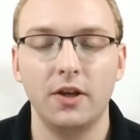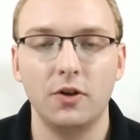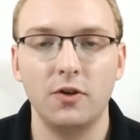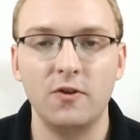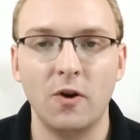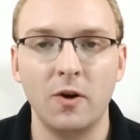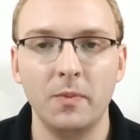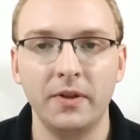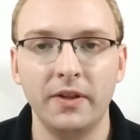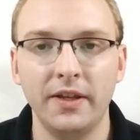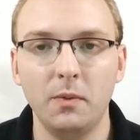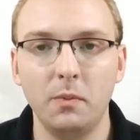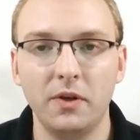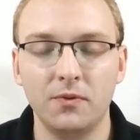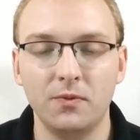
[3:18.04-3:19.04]
Normally
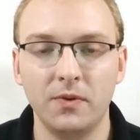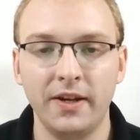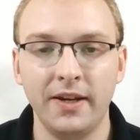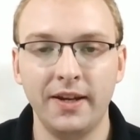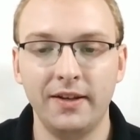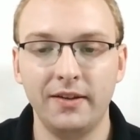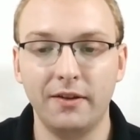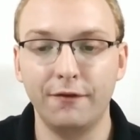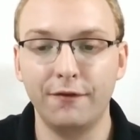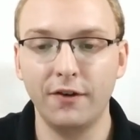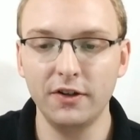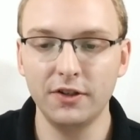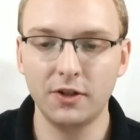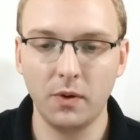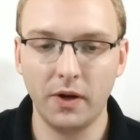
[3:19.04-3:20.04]
we read the
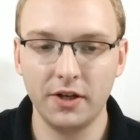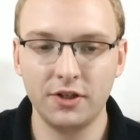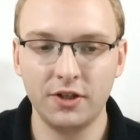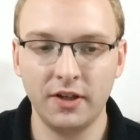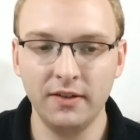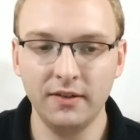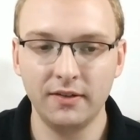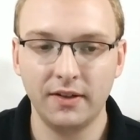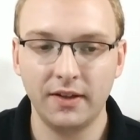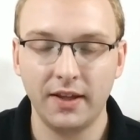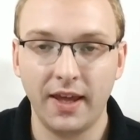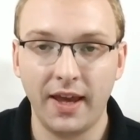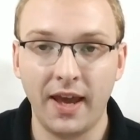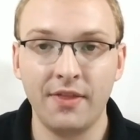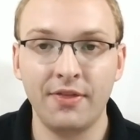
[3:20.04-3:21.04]
first question,
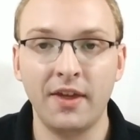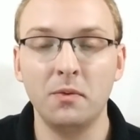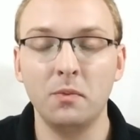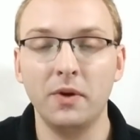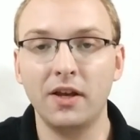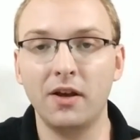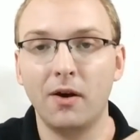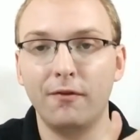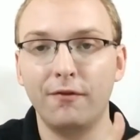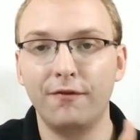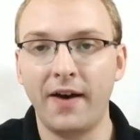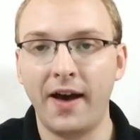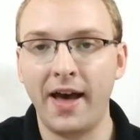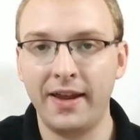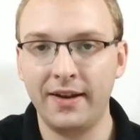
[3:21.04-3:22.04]
and then we go
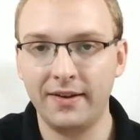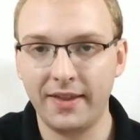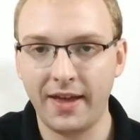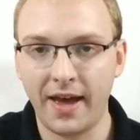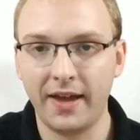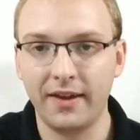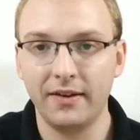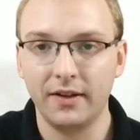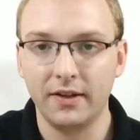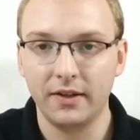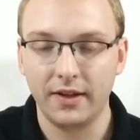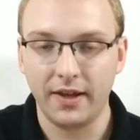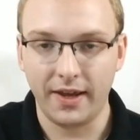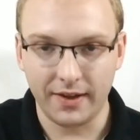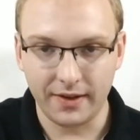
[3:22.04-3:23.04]
find that
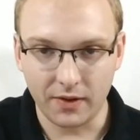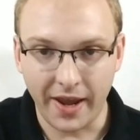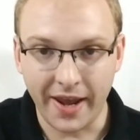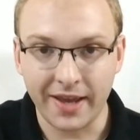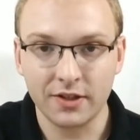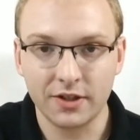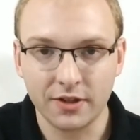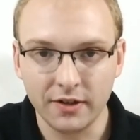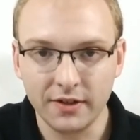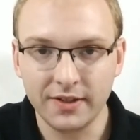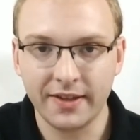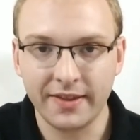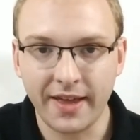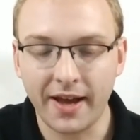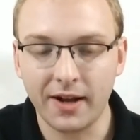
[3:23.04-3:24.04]
answer to
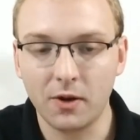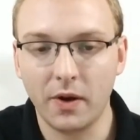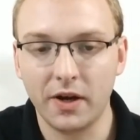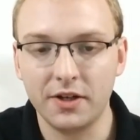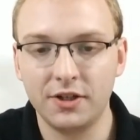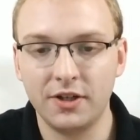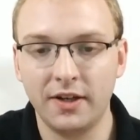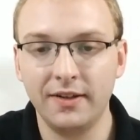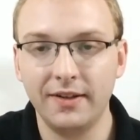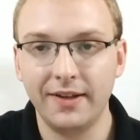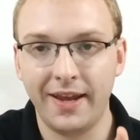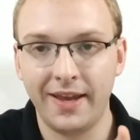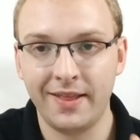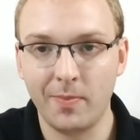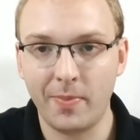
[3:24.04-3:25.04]
that question
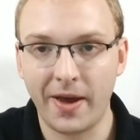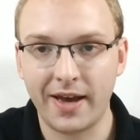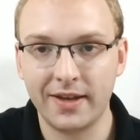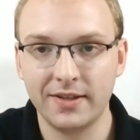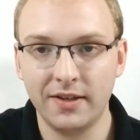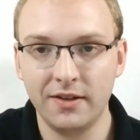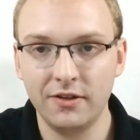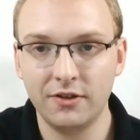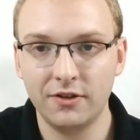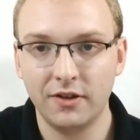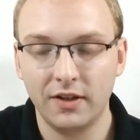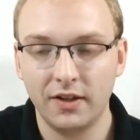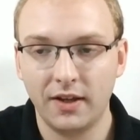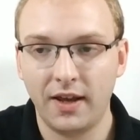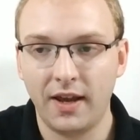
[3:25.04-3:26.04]
in the passage,
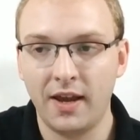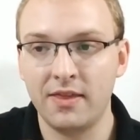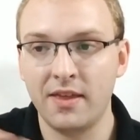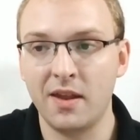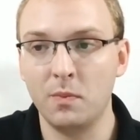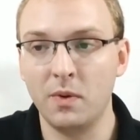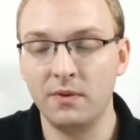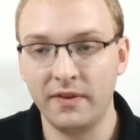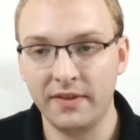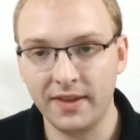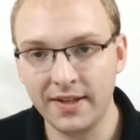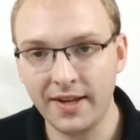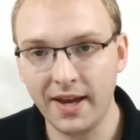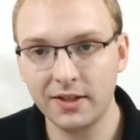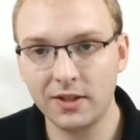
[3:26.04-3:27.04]
and then we read the
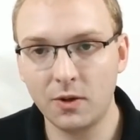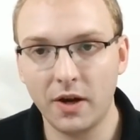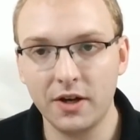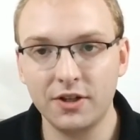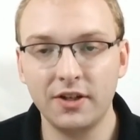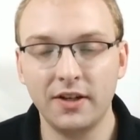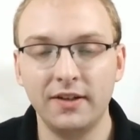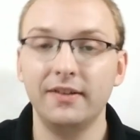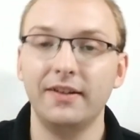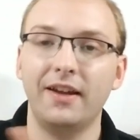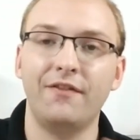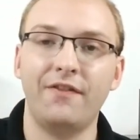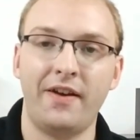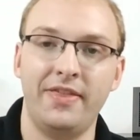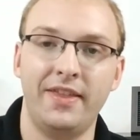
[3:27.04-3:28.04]
next question and
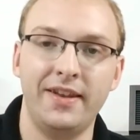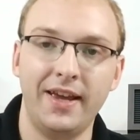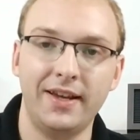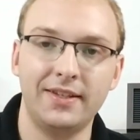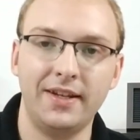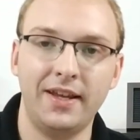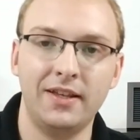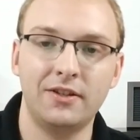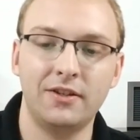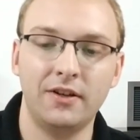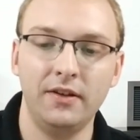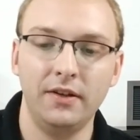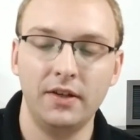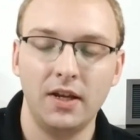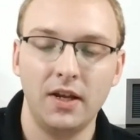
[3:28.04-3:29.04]
find the next
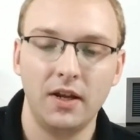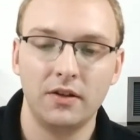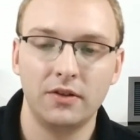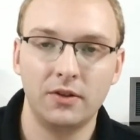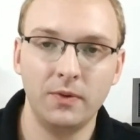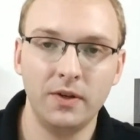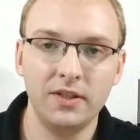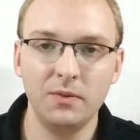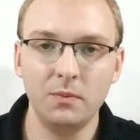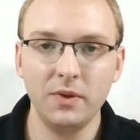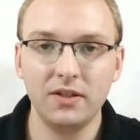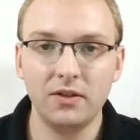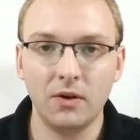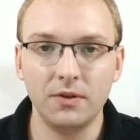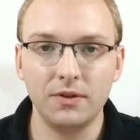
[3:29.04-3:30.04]
answer. The reason we
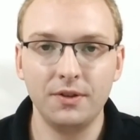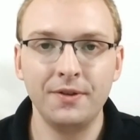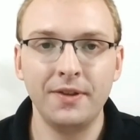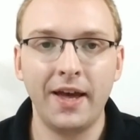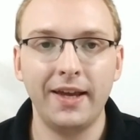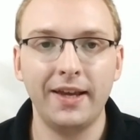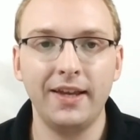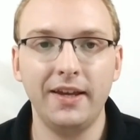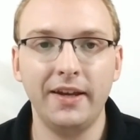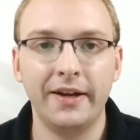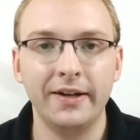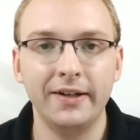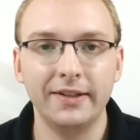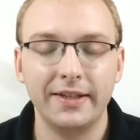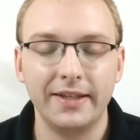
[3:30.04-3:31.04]
don't do that
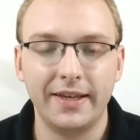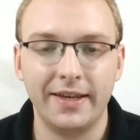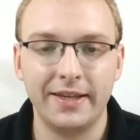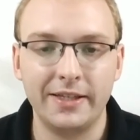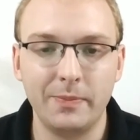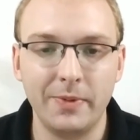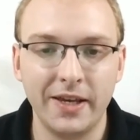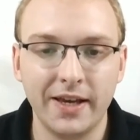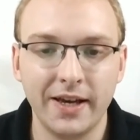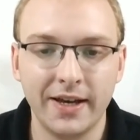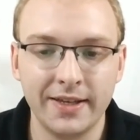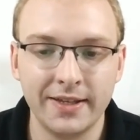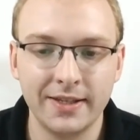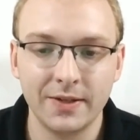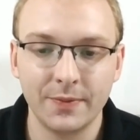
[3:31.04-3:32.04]
here is
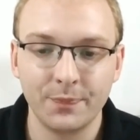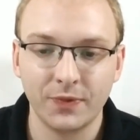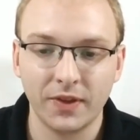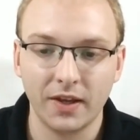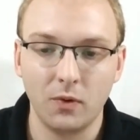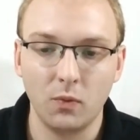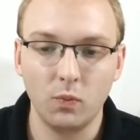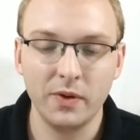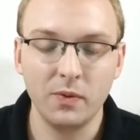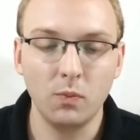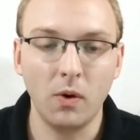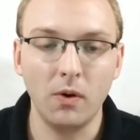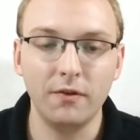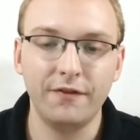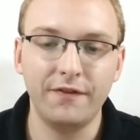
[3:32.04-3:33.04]
because we
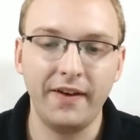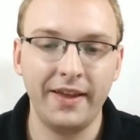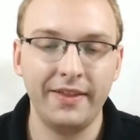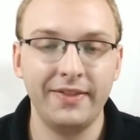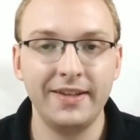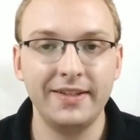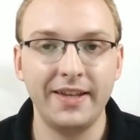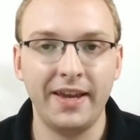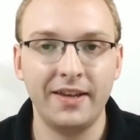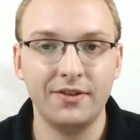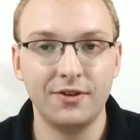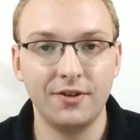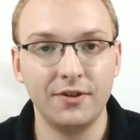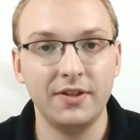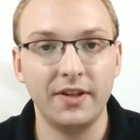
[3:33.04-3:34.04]
won't find these
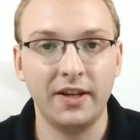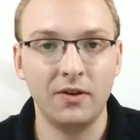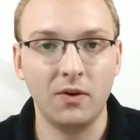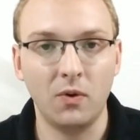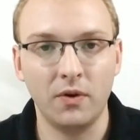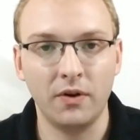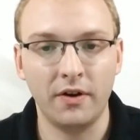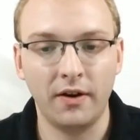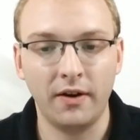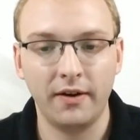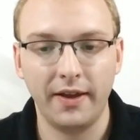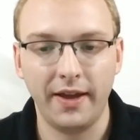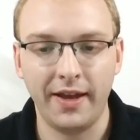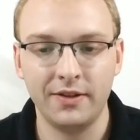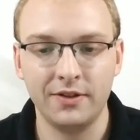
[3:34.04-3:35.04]
answers in order.
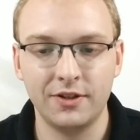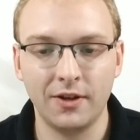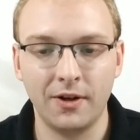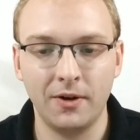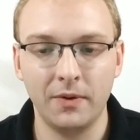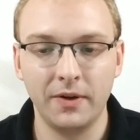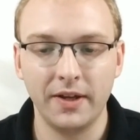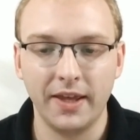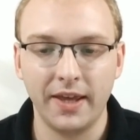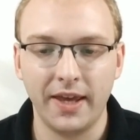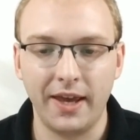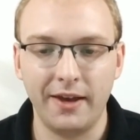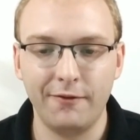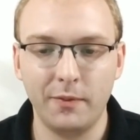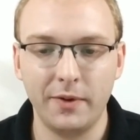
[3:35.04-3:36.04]
And so
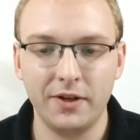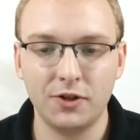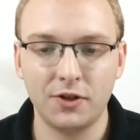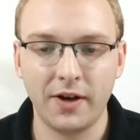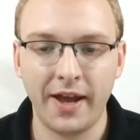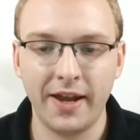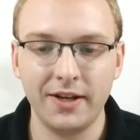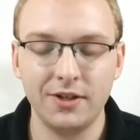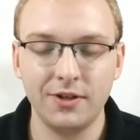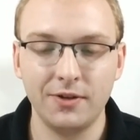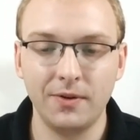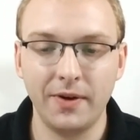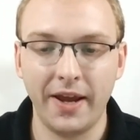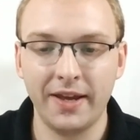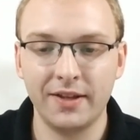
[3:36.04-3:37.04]
if we try
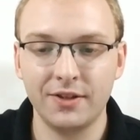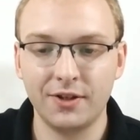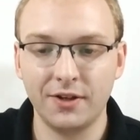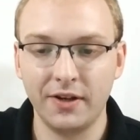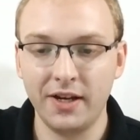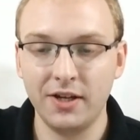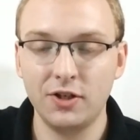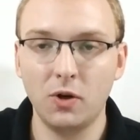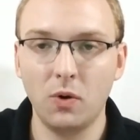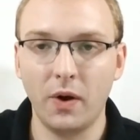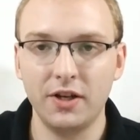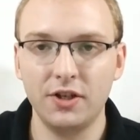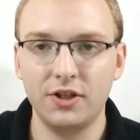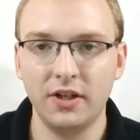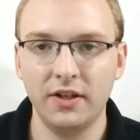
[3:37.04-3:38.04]
to answer each
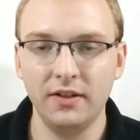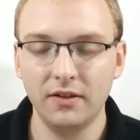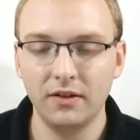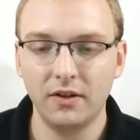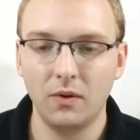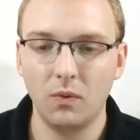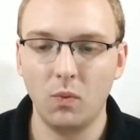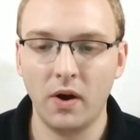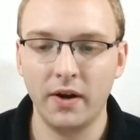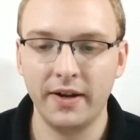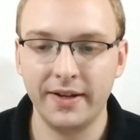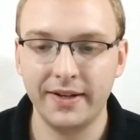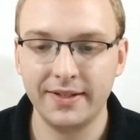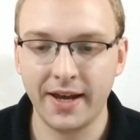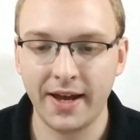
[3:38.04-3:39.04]
question one at
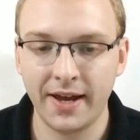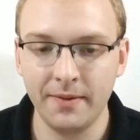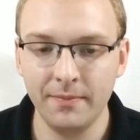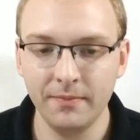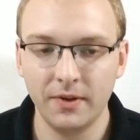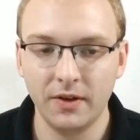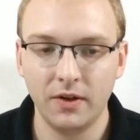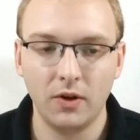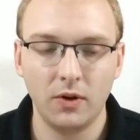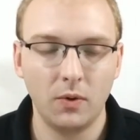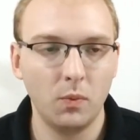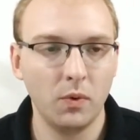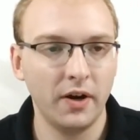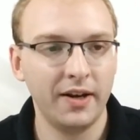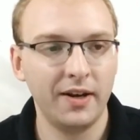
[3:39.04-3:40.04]
a time,
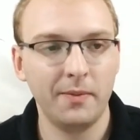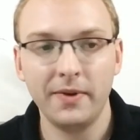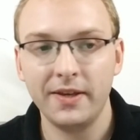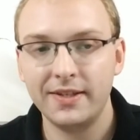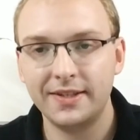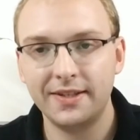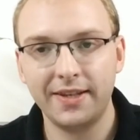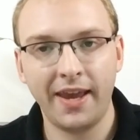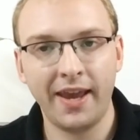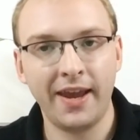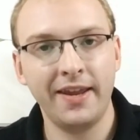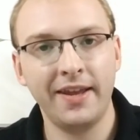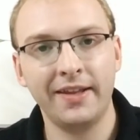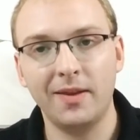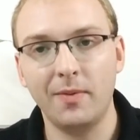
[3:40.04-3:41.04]
we're going to be
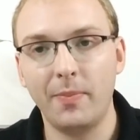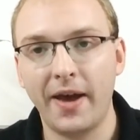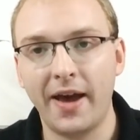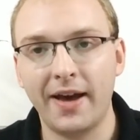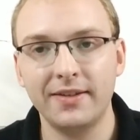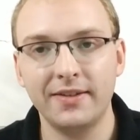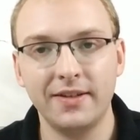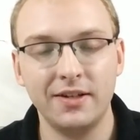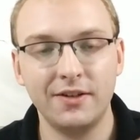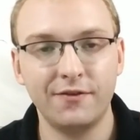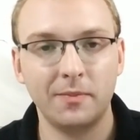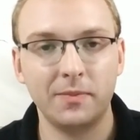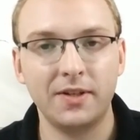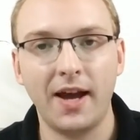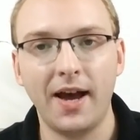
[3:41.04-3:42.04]
scanning the passage
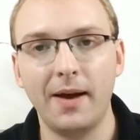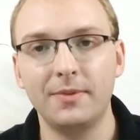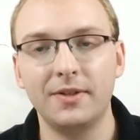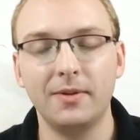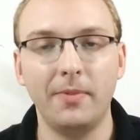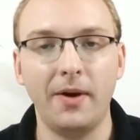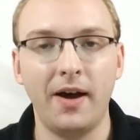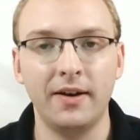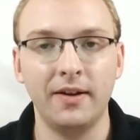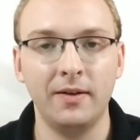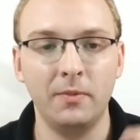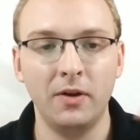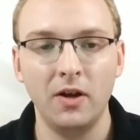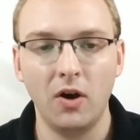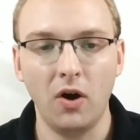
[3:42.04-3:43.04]
from top to
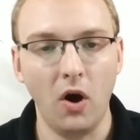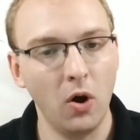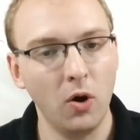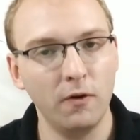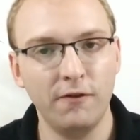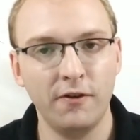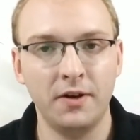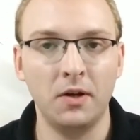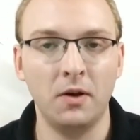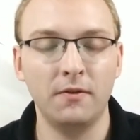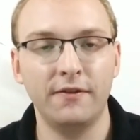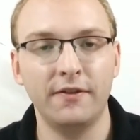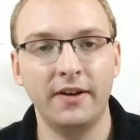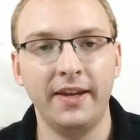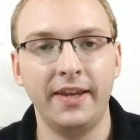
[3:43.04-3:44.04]
bottom over and
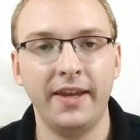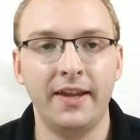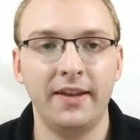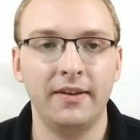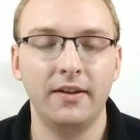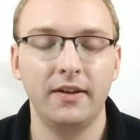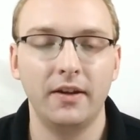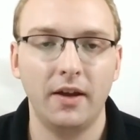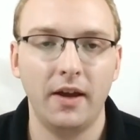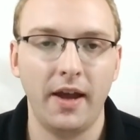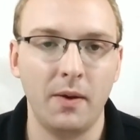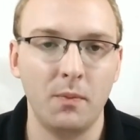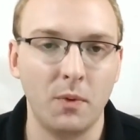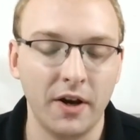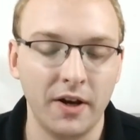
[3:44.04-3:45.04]
over again,
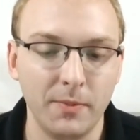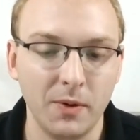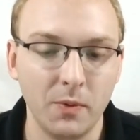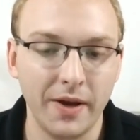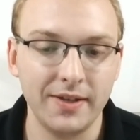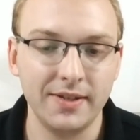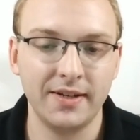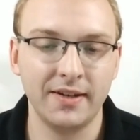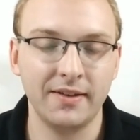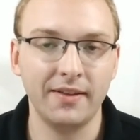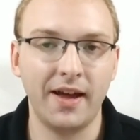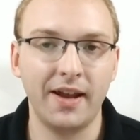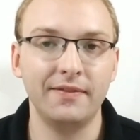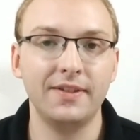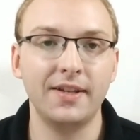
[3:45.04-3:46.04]
and we're going to be wasting a
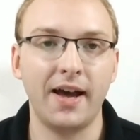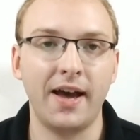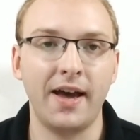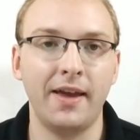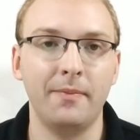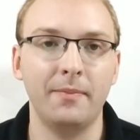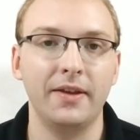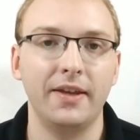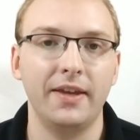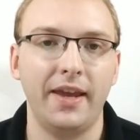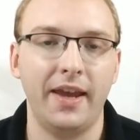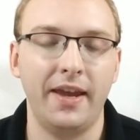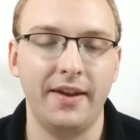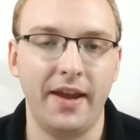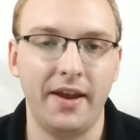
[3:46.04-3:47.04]
lot of time
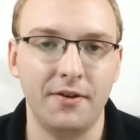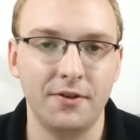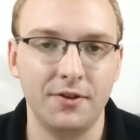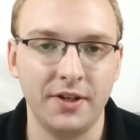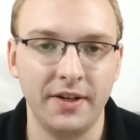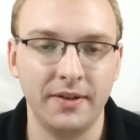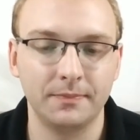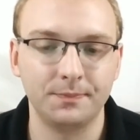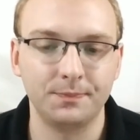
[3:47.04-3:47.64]
and energy.